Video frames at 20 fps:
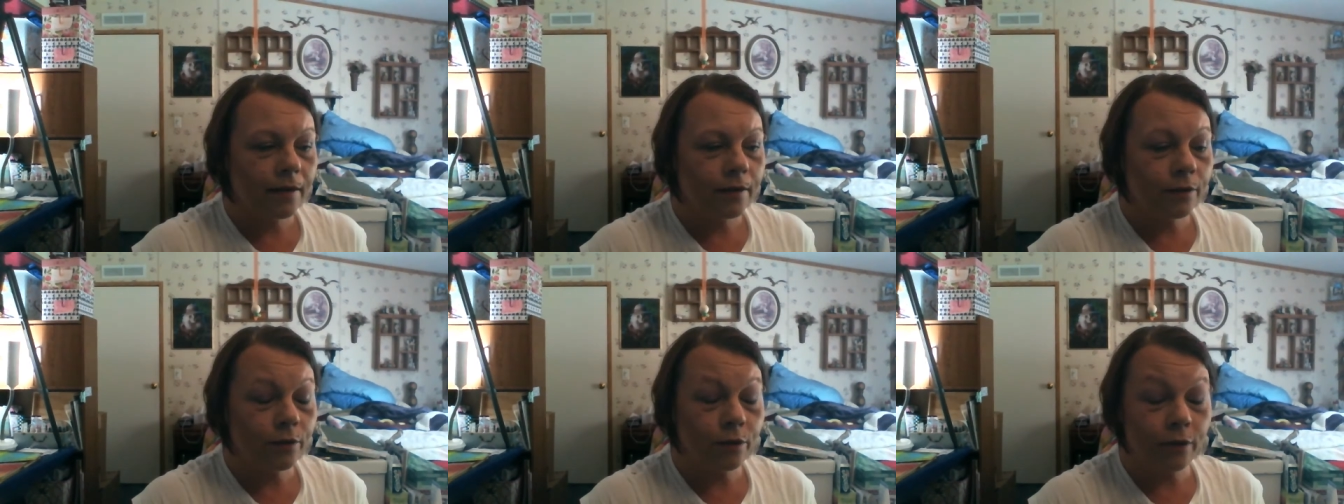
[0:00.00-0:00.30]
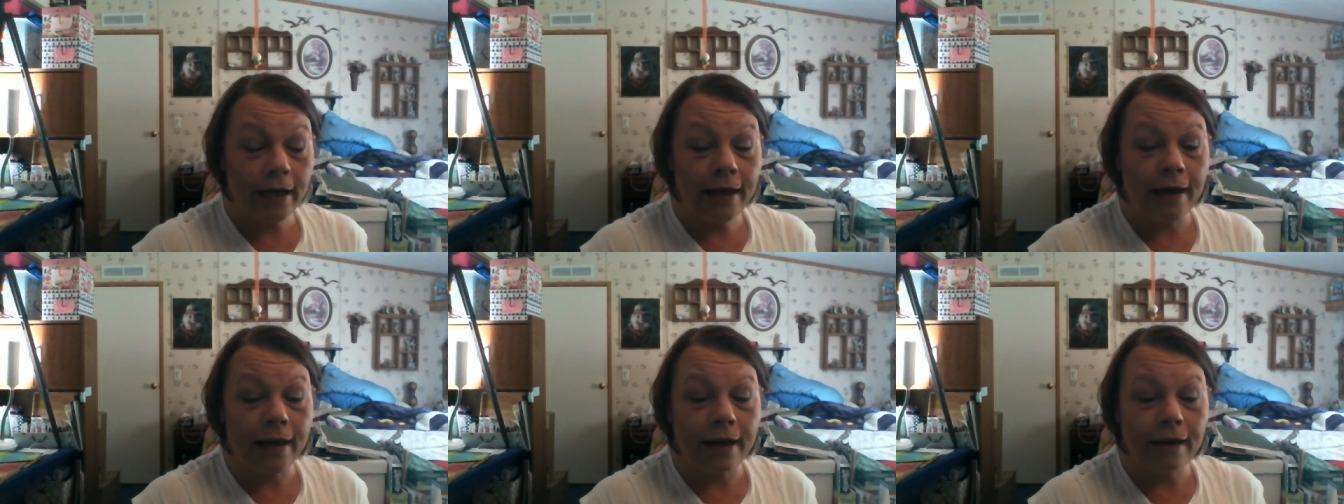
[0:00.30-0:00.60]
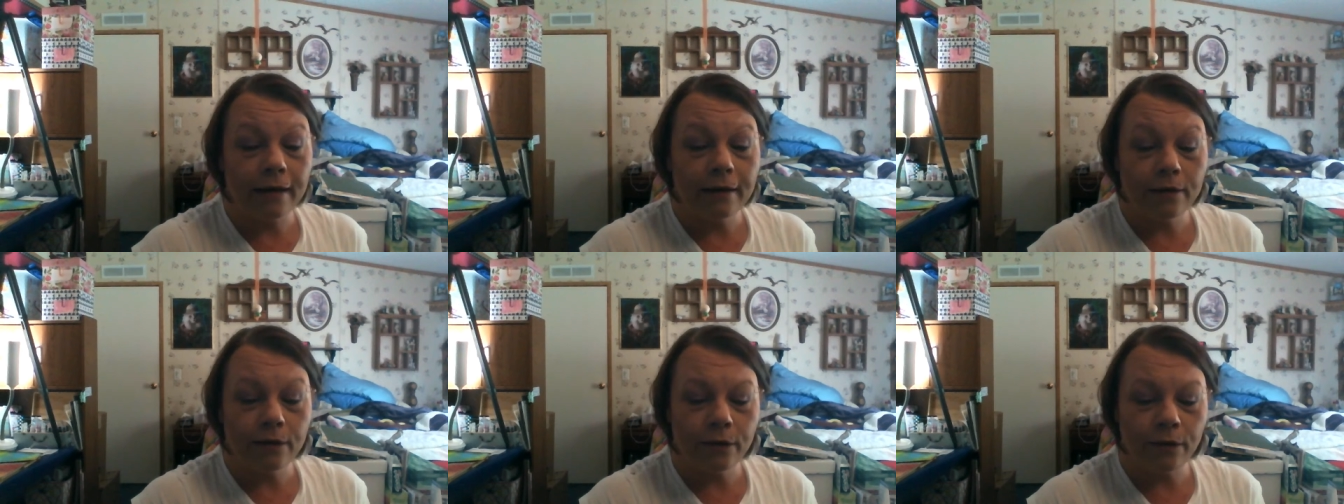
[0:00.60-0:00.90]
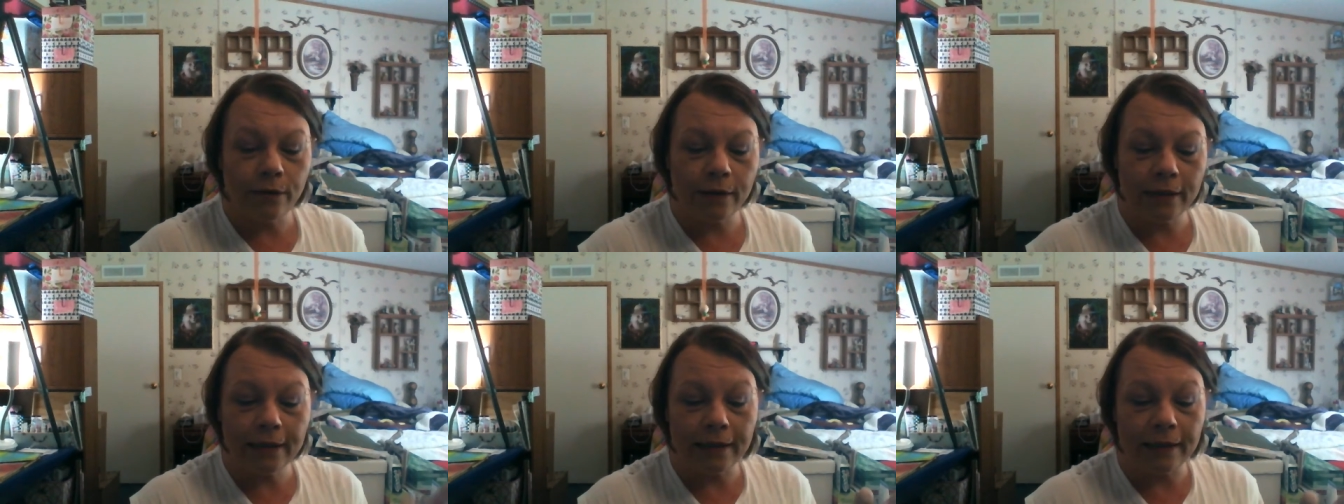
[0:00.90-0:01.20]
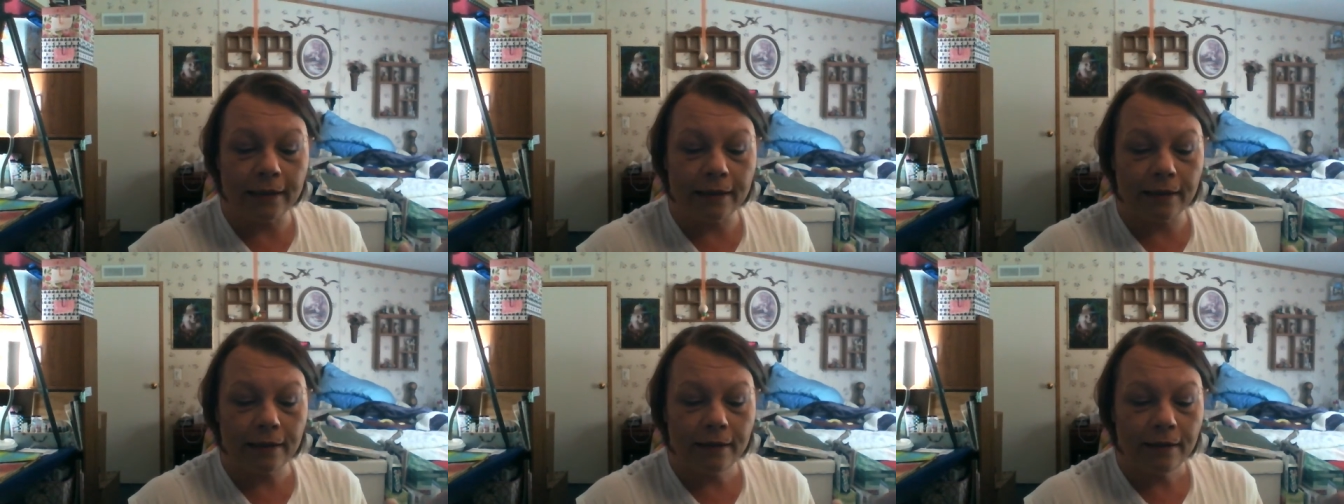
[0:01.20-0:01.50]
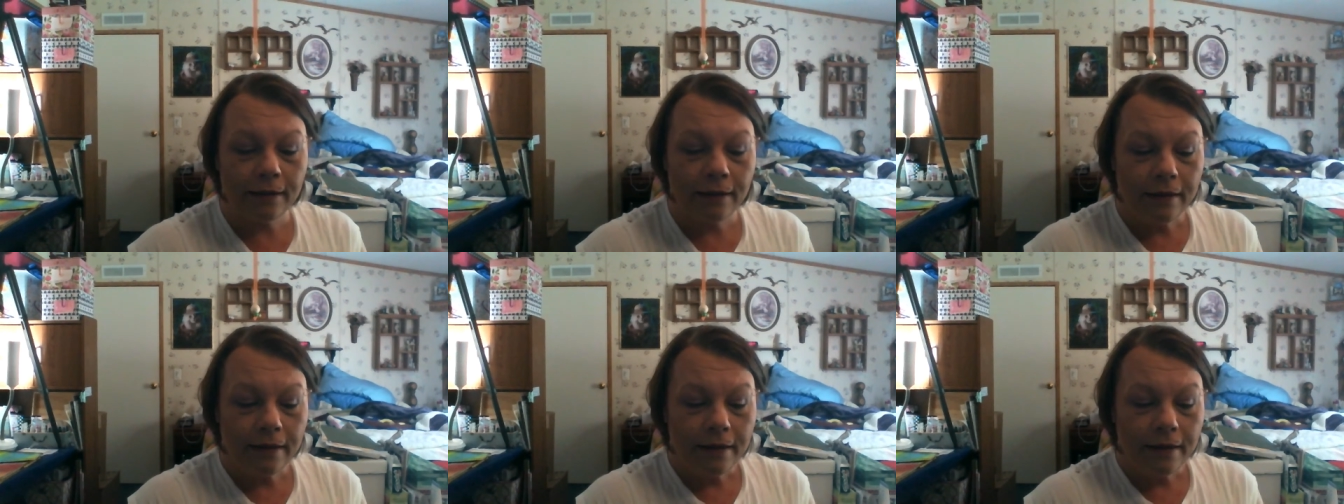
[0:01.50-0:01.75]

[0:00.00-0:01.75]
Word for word: So yeah, so then